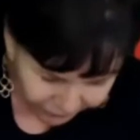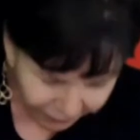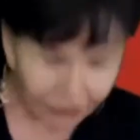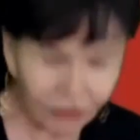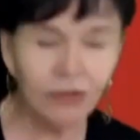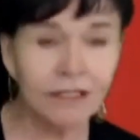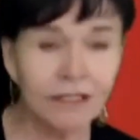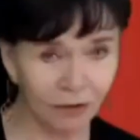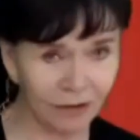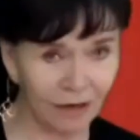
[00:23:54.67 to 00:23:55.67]
And your
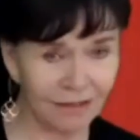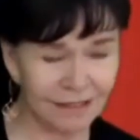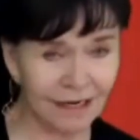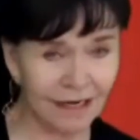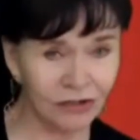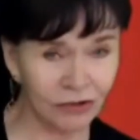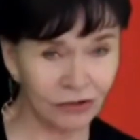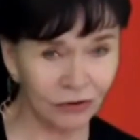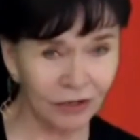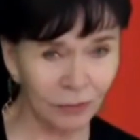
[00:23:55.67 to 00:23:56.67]
spirit guides and angels are
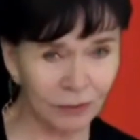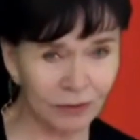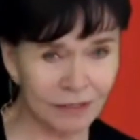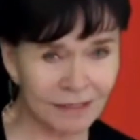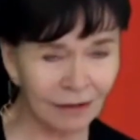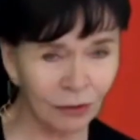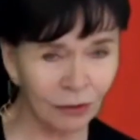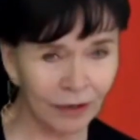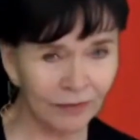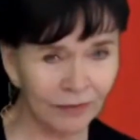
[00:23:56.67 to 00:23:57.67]
here with us now,
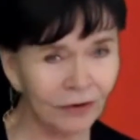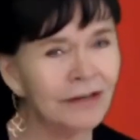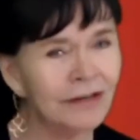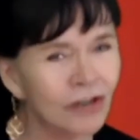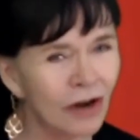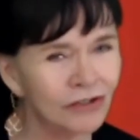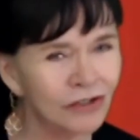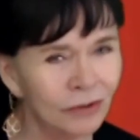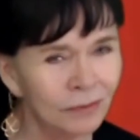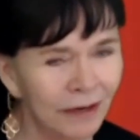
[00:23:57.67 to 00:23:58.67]
Lori, and they're going to talk
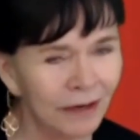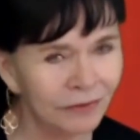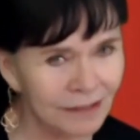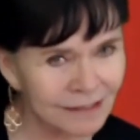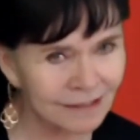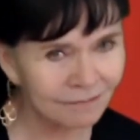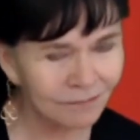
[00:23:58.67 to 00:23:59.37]
to you about this.